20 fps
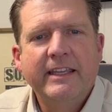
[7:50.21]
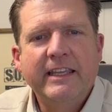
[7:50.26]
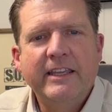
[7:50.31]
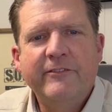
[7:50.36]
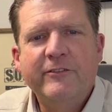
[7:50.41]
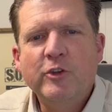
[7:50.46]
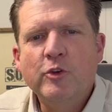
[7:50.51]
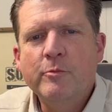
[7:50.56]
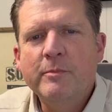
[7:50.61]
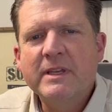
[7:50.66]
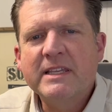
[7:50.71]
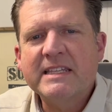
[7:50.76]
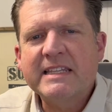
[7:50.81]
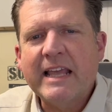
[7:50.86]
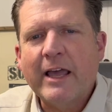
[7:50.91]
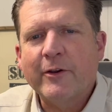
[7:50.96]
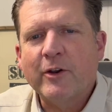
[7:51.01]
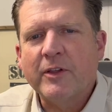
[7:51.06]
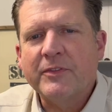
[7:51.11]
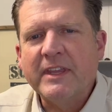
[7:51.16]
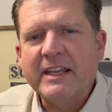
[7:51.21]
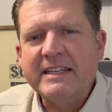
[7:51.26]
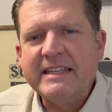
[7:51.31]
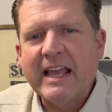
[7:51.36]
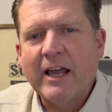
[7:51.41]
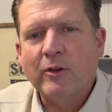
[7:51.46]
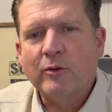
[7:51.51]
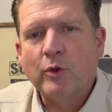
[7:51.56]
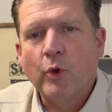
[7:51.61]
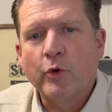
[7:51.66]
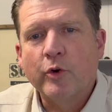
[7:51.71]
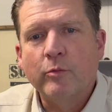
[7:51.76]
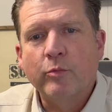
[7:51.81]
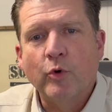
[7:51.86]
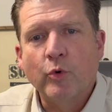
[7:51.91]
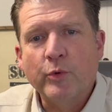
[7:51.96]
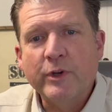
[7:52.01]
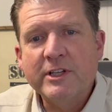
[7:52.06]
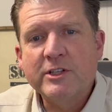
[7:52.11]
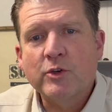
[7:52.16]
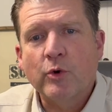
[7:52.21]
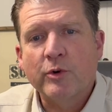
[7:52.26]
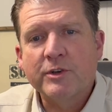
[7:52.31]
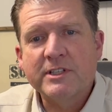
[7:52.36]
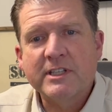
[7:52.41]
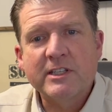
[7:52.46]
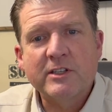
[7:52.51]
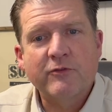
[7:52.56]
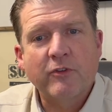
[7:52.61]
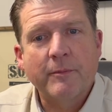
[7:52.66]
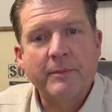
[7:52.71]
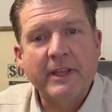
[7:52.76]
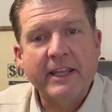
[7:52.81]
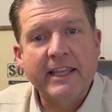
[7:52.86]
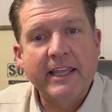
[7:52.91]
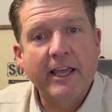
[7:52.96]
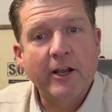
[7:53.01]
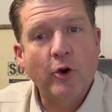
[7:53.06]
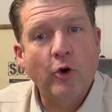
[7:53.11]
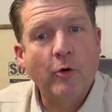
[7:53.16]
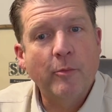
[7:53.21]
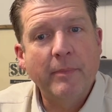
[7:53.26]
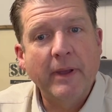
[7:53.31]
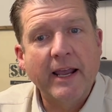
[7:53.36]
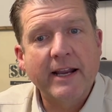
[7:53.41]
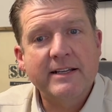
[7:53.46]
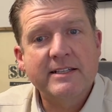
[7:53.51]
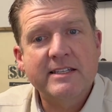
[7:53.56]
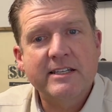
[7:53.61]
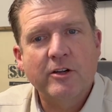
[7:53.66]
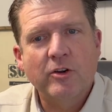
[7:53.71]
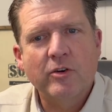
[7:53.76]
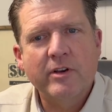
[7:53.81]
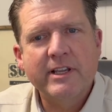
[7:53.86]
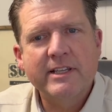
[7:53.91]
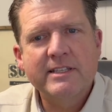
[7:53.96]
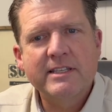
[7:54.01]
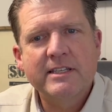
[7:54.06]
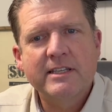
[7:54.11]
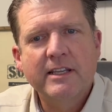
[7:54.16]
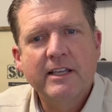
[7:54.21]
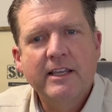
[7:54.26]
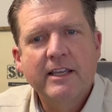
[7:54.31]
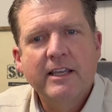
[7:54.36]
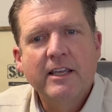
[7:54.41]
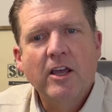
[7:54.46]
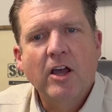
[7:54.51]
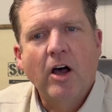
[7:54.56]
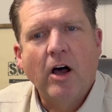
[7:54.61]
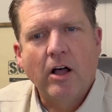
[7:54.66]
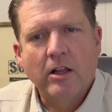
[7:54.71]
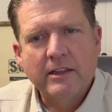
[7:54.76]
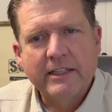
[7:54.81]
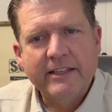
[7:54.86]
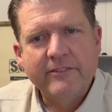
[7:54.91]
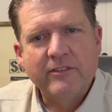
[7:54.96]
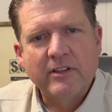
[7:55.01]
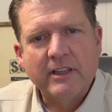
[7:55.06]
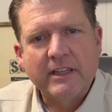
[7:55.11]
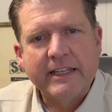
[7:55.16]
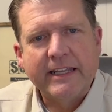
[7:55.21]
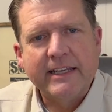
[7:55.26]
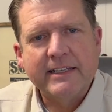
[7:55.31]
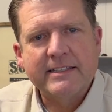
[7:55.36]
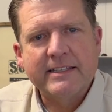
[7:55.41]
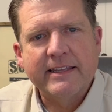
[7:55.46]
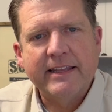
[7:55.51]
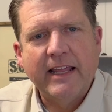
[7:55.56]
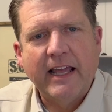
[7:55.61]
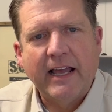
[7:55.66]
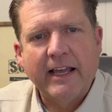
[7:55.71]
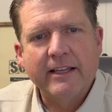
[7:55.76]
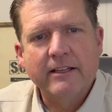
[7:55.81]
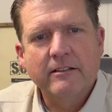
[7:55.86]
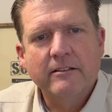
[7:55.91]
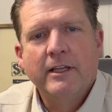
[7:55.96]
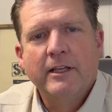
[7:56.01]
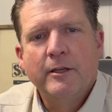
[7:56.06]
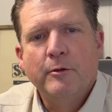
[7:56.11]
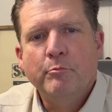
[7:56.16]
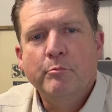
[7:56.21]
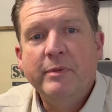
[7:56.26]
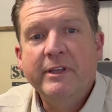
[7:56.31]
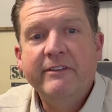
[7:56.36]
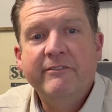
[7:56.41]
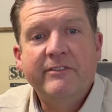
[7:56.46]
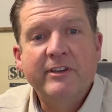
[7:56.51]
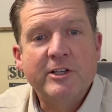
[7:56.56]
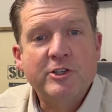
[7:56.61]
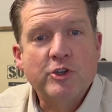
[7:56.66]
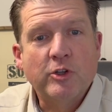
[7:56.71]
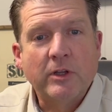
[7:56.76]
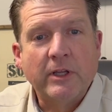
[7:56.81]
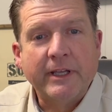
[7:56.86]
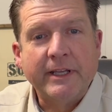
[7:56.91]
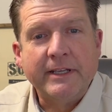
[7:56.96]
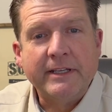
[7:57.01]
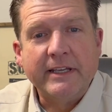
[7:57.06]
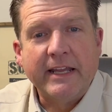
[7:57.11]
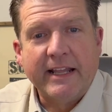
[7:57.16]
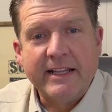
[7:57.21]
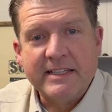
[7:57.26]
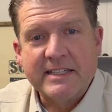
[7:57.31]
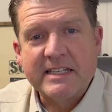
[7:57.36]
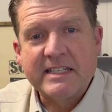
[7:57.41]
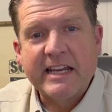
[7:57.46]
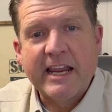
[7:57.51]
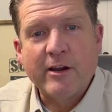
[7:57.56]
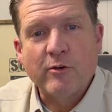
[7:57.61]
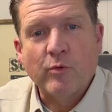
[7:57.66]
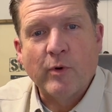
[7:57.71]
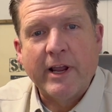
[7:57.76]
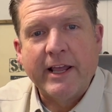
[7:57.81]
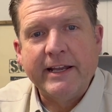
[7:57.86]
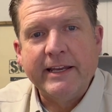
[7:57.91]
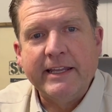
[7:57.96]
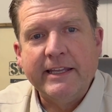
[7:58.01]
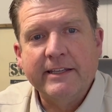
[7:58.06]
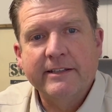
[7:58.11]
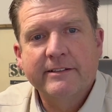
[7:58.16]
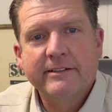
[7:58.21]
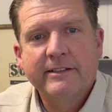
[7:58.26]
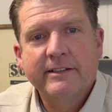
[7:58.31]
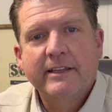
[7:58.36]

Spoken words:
If you missed out on the downloadable resources from the Get Home Bag series, I'll leave a link to that. Be vigilant and stay ready.